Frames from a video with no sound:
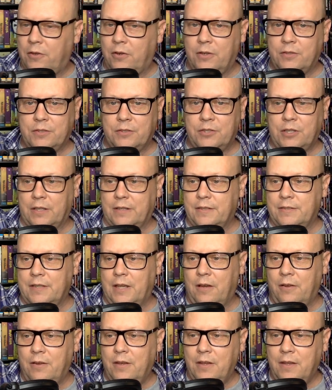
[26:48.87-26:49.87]
curious to check this
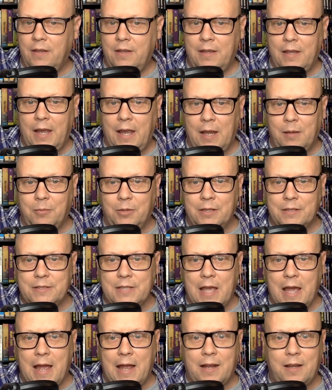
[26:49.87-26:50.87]
out. Animal
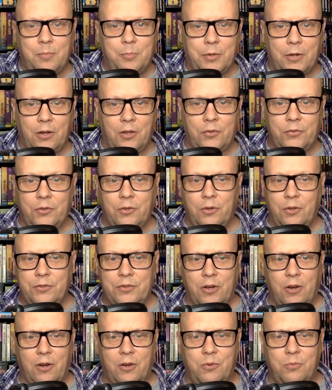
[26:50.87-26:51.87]
Attack, but also a
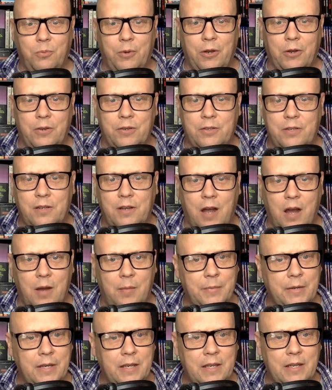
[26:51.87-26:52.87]
dark, weird
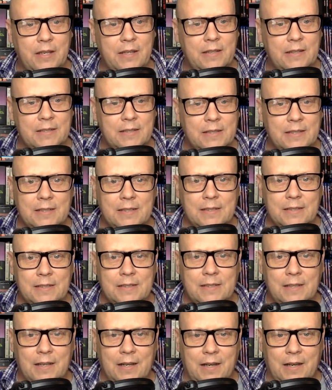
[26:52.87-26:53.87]
comedy.
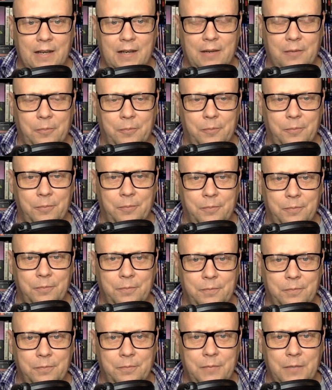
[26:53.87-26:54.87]
Sounds
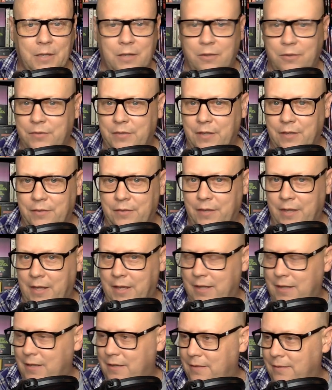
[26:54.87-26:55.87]

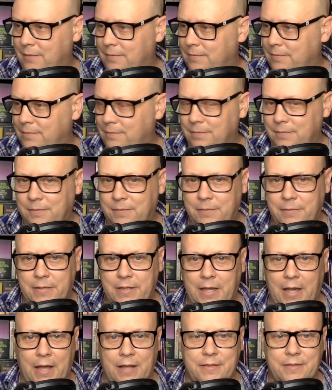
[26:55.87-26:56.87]
like
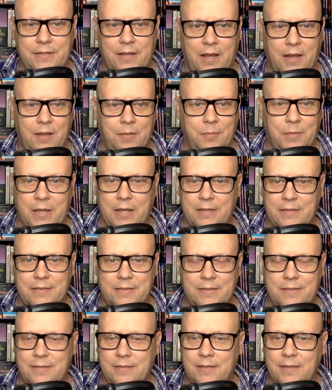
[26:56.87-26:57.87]
Cat's Eye
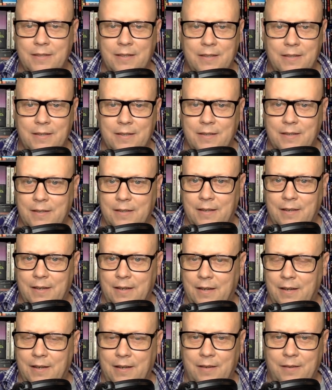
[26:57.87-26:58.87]
meets
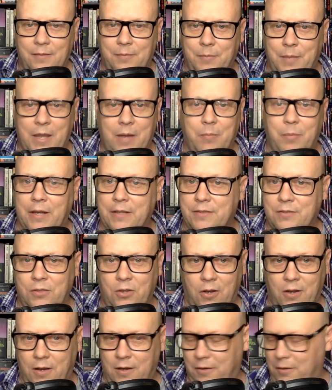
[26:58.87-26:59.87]
Man Bites
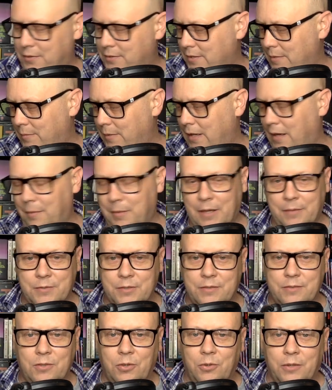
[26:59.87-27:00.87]
Dog or something. I mean, I'm
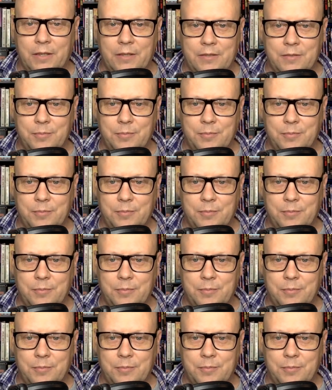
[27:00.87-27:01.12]
just totally